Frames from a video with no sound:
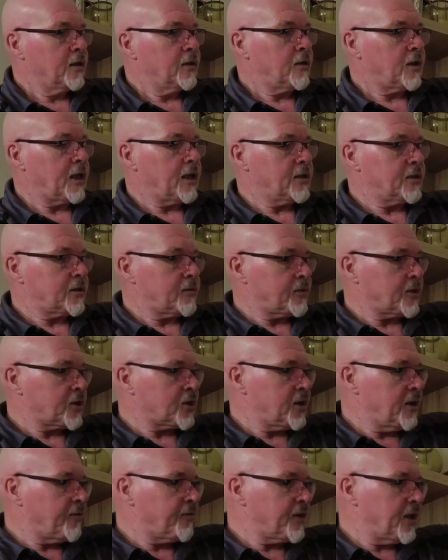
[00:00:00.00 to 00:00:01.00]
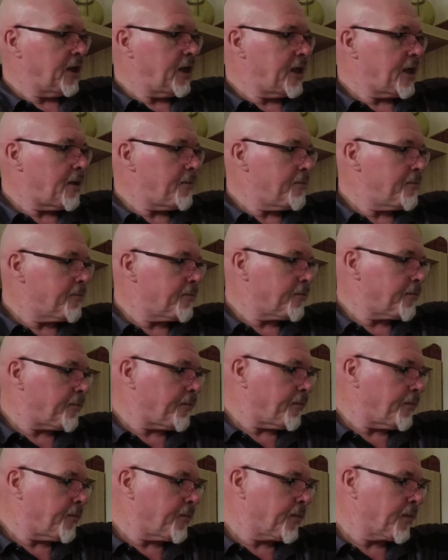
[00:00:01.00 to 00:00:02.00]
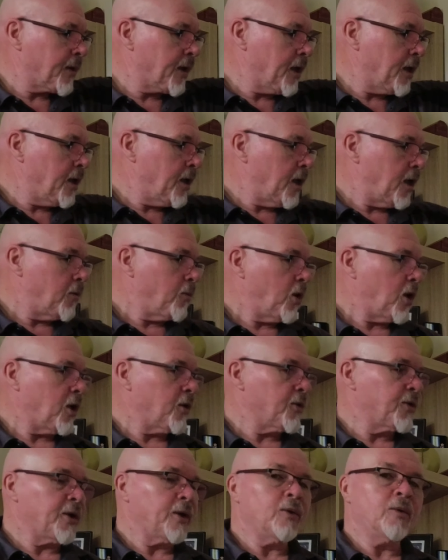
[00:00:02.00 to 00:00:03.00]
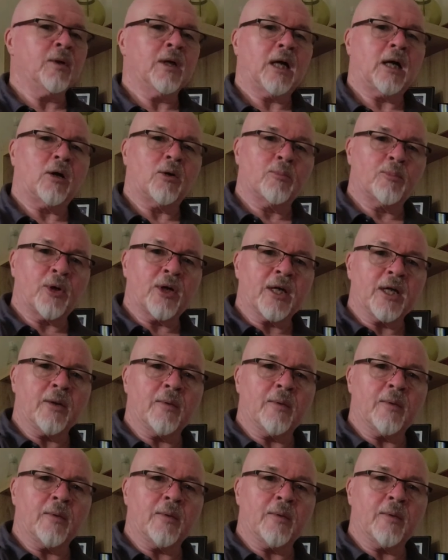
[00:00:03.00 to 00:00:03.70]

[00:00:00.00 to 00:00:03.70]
Right, so just lift the lid up, and what I'll do, I'll bring